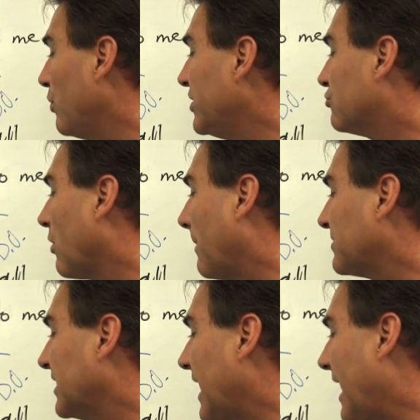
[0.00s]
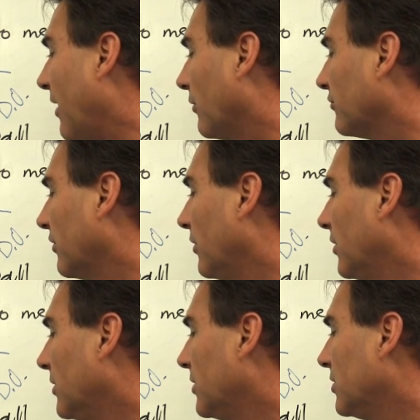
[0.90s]
We dropped it out.
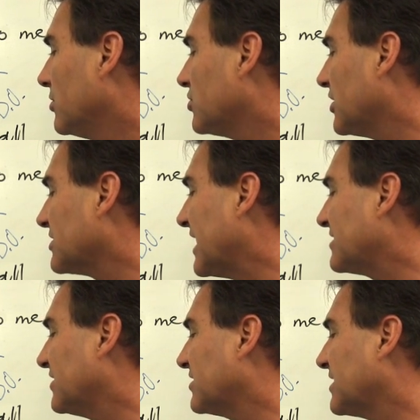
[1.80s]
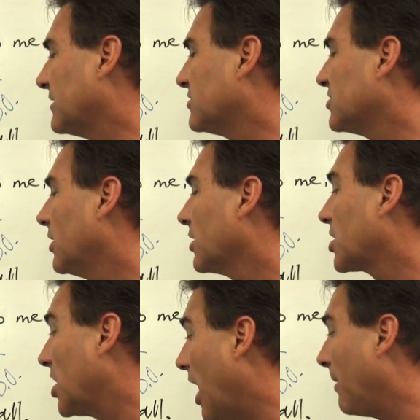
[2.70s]
Just as in the sentence,
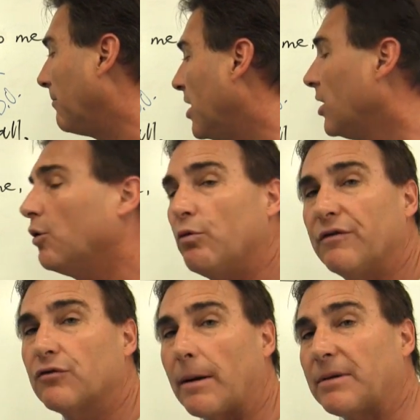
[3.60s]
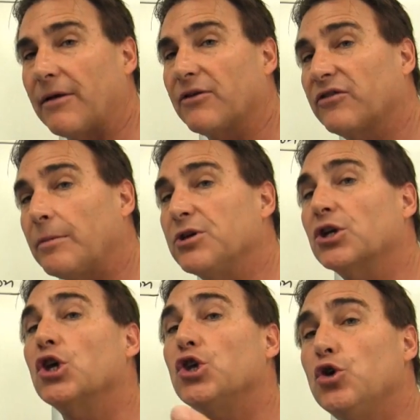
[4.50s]
come, we've dropped out the
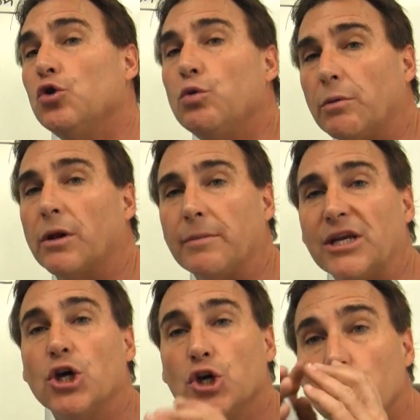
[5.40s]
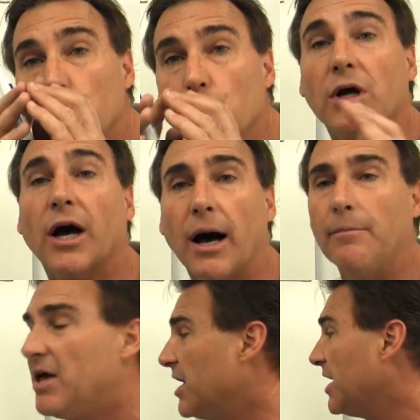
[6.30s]
subject, you. We really mean you,
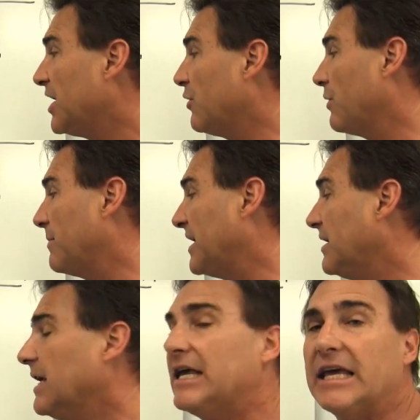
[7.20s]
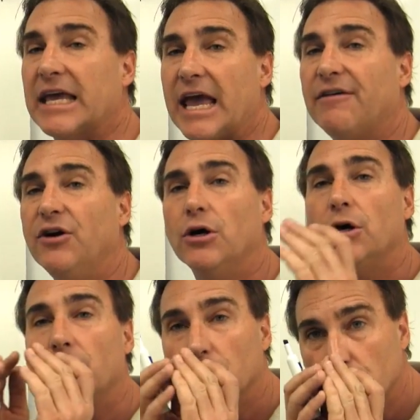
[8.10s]
come. Here we mean he gave
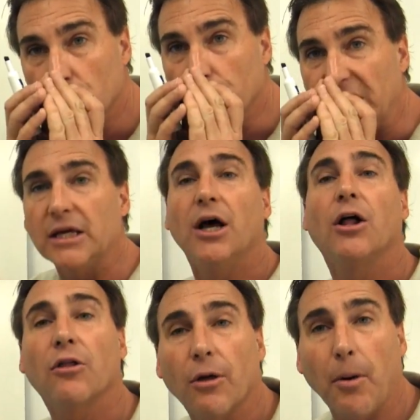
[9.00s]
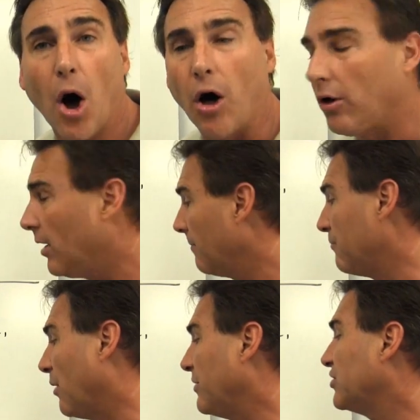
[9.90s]
to me the ball.
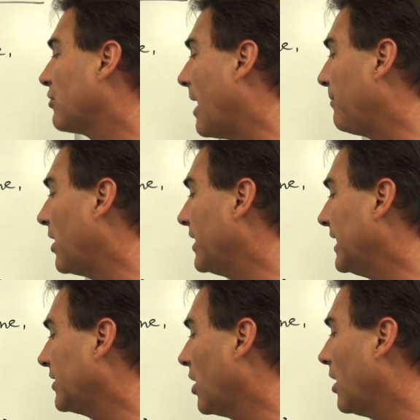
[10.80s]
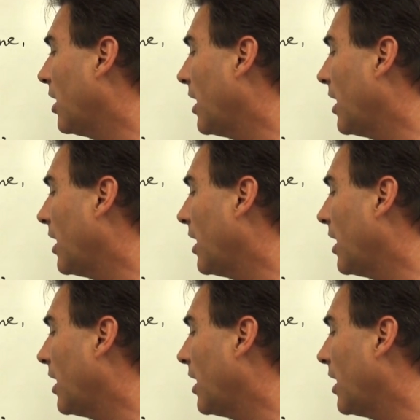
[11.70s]
But we drop it